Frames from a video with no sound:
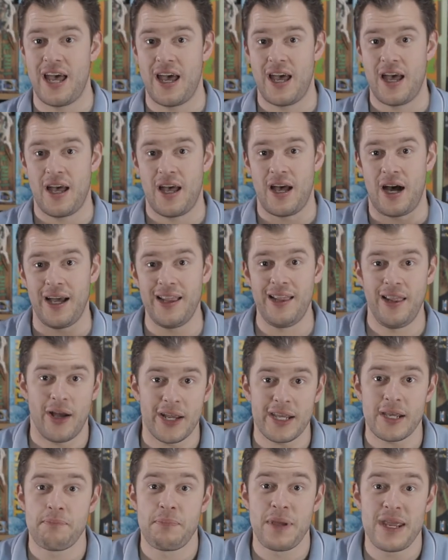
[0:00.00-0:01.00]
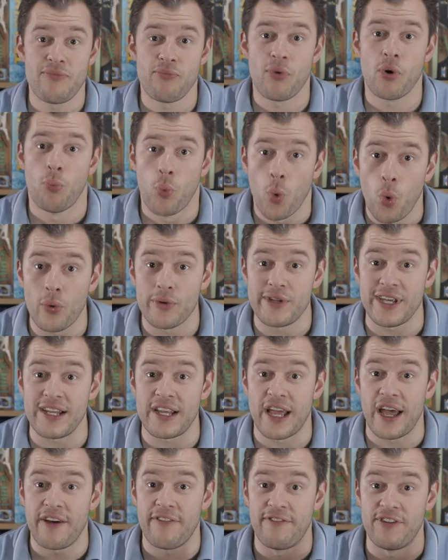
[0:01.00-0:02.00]
I like being rewarded
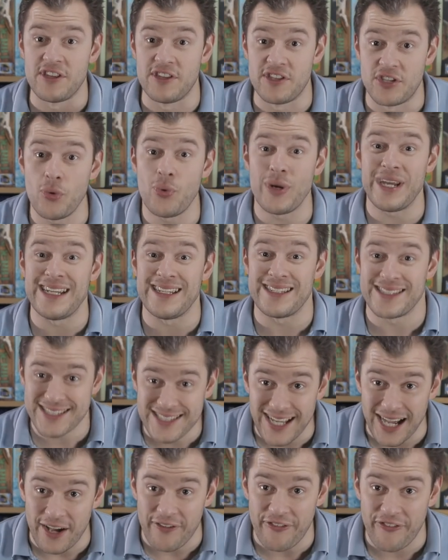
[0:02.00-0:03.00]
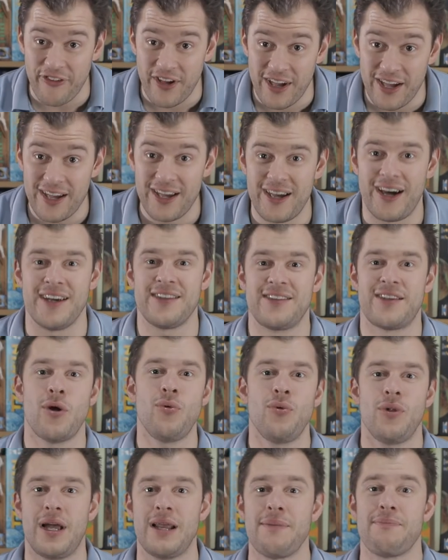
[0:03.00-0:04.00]
for doing stuff. I don't
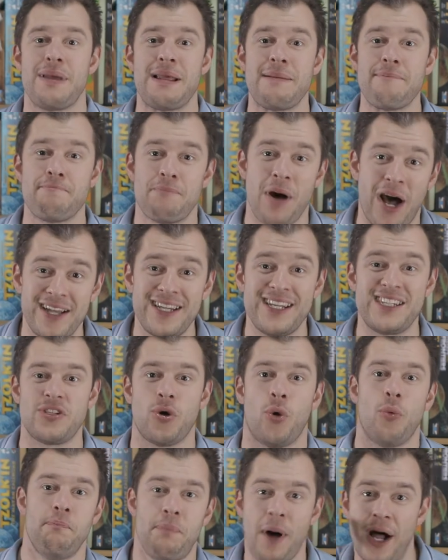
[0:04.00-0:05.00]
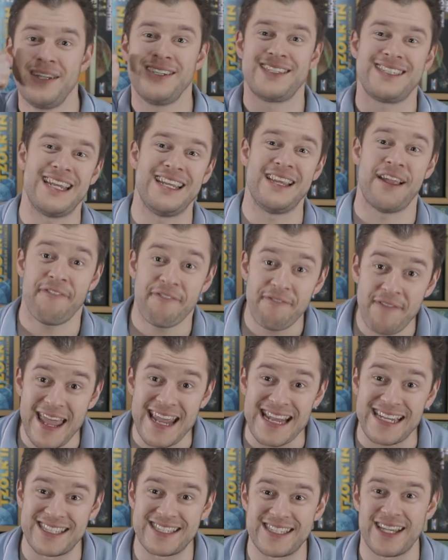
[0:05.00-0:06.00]
like being punished or punched in the
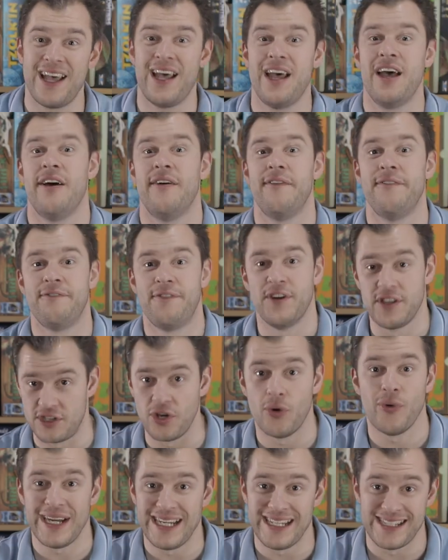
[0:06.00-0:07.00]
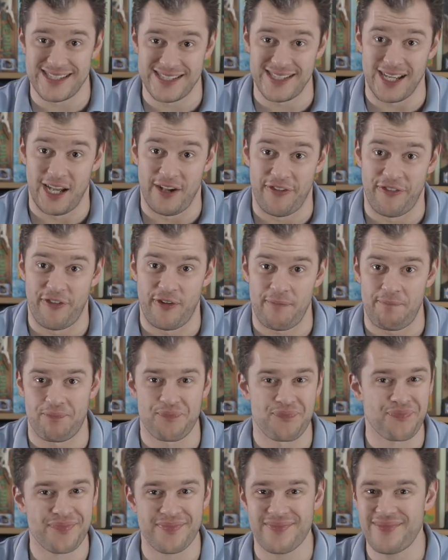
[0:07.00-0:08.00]
face for doing stuff.
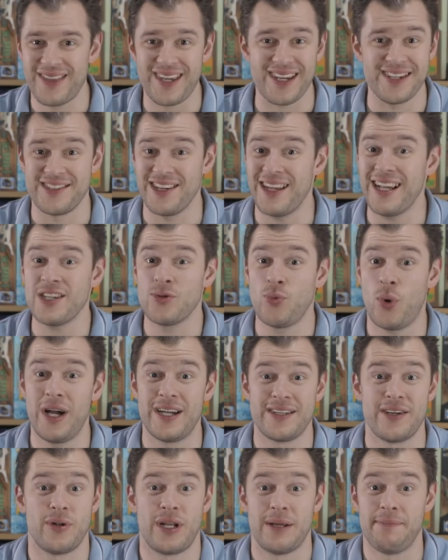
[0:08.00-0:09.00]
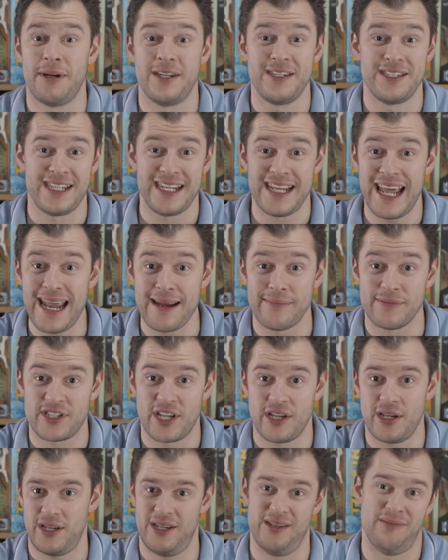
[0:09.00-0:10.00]
So that's why I don't like punishing games,
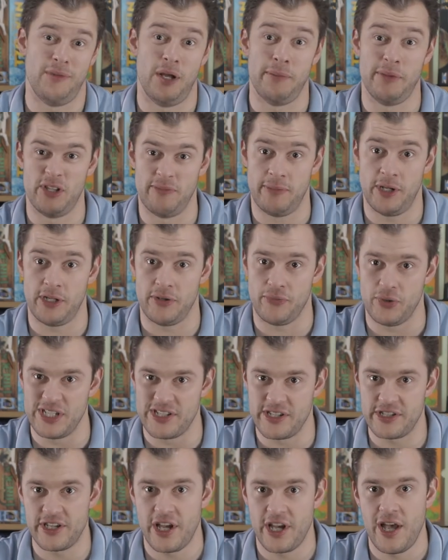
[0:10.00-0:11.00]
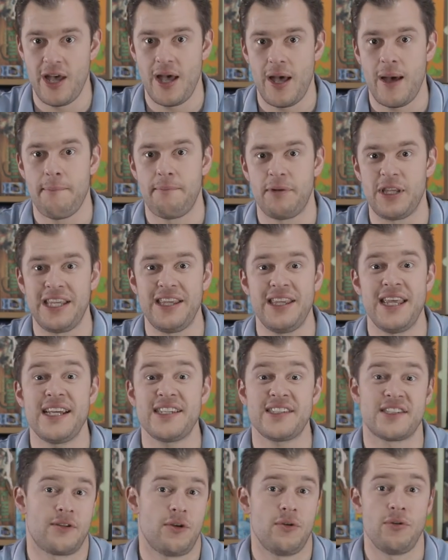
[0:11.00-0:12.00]
um, among other reasons. But in
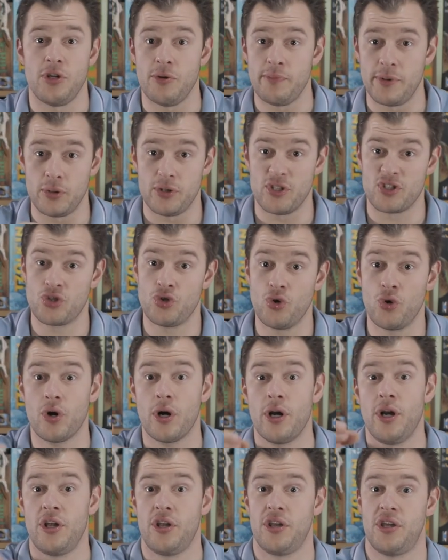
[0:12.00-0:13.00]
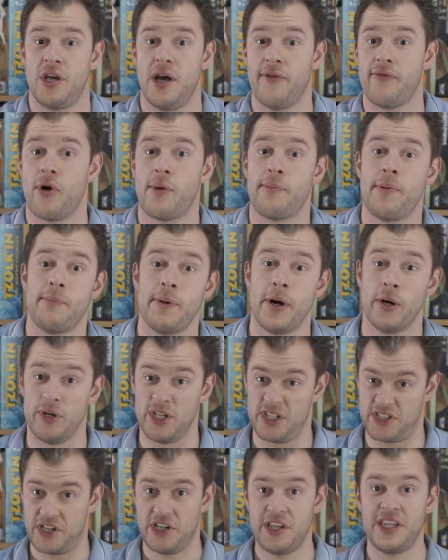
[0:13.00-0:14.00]
this, you build a store, cover up a
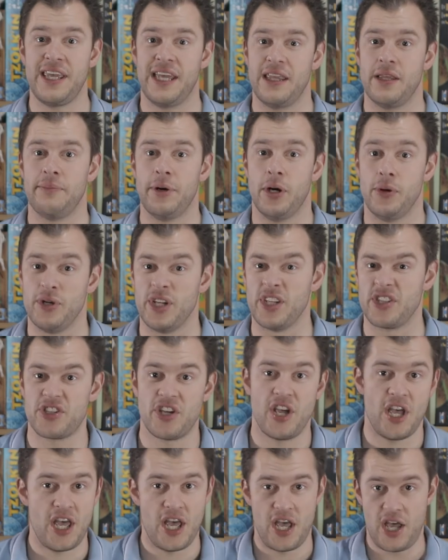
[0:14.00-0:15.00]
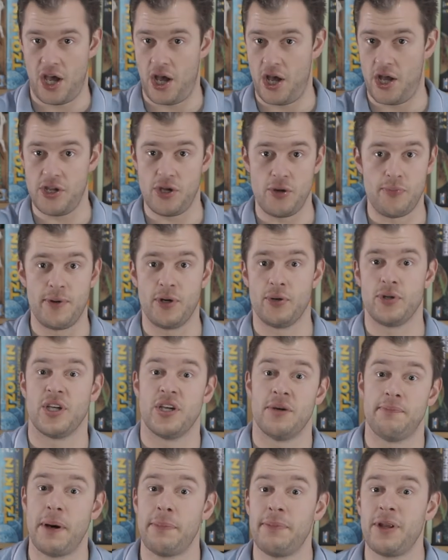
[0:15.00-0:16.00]
bonus, get the bonus. Uh, you build a
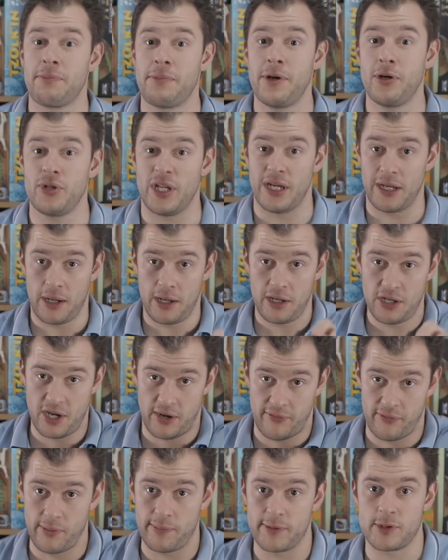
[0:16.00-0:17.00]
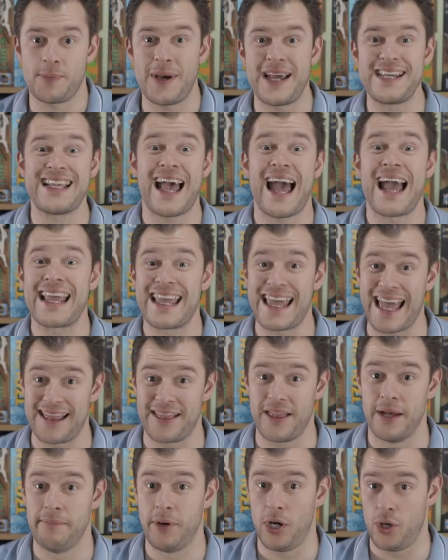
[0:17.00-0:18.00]
public building, cover up a space, get the
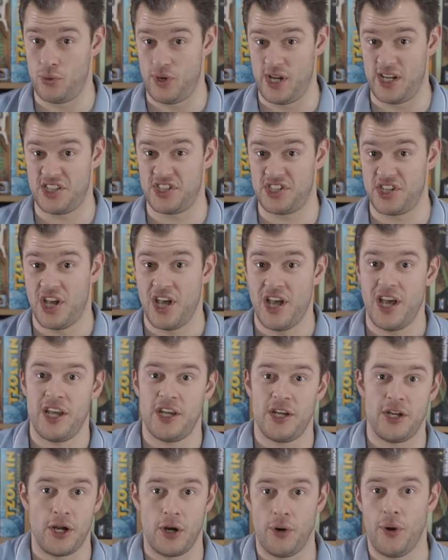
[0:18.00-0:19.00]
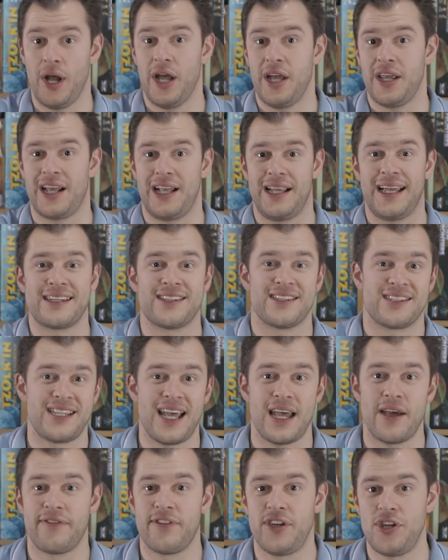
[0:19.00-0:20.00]
bonus. You know, collect a set
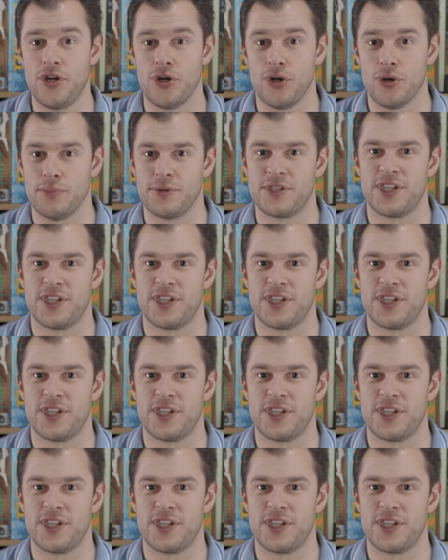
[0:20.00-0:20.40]
of cubes.